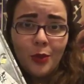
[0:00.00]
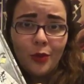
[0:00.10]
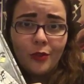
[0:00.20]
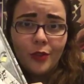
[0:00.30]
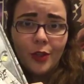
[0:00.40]

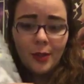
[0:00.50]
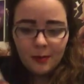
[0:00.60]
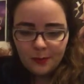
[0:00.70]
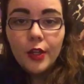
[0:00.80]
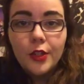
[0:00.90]
beautiful.
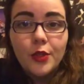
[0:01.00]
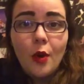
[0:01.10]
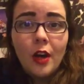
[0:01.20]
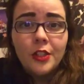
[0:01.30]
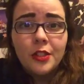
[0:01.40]
So
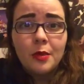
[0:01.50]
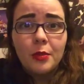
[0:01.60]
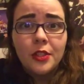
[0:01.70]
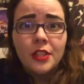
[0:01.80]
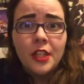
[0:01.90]
on to some
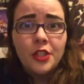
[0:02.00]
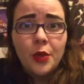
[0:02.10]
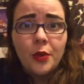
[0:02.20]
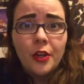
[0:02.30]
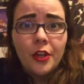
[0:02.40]
books I
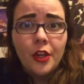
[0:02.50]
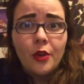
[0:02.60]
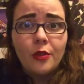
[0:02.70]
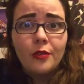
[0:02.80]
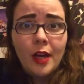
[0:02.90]
don't already
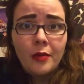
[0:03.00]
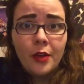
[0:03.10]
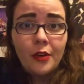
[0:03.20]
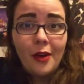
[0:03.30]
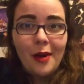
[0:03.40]
own
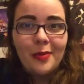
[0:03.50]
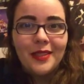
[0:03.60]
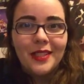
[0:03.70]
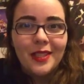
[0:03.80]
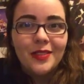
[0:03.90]
500
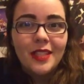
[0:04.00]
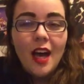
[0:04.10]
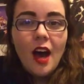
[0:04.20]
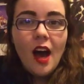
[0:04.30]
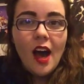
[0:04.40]
copies of.
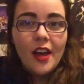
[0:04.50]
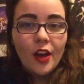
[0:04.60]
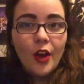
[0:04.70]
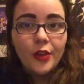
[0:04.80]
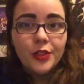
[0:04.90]
I
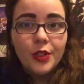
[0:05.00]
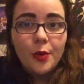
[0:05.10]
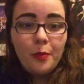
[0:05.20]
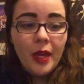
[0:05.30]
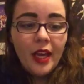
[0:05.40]

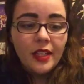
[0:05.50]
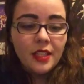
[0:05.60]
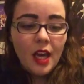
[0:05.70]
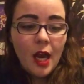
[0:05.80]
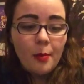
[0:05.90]
also picked
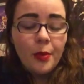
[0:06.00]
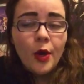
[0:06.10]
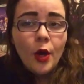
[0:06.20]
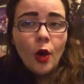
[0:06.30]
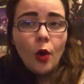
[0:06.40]
up
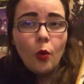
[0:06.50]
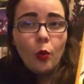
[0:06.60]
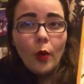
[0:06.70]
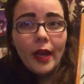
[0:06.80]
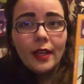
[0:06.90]

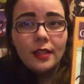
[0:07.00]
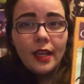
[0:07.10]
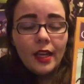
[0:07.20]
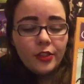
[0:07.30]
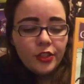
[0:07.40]

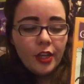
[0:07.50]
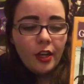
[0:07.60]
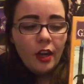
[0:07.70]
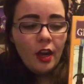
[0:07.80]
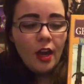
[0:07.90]

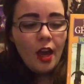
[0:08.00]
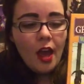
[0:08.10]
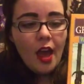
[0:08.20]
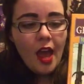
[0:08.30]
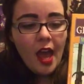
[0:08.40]
Waylander
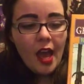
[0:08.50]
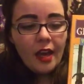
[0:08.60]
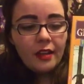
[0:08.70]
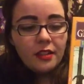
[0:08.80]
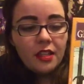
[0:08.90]

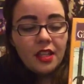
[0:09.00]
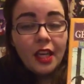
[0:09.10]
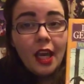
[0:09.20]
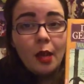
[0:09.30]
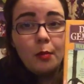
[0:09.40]
and The
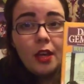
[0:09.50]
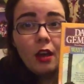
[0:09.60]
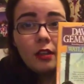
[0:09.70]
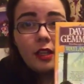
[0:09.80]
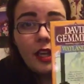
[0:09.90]
King
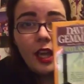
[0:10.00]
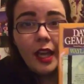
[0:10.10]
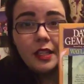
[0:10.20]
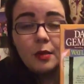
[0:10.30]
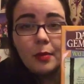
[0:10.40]
Beyond the
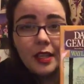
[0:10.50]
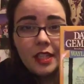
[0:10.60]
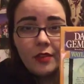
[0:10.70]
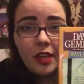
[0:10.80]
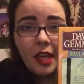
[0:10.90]
Gate by
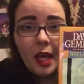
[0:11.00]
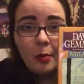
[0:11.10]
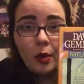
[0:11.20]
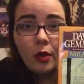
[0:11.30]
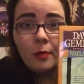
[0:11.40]
David
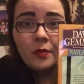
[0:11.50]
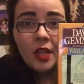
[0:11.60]
Gemmell.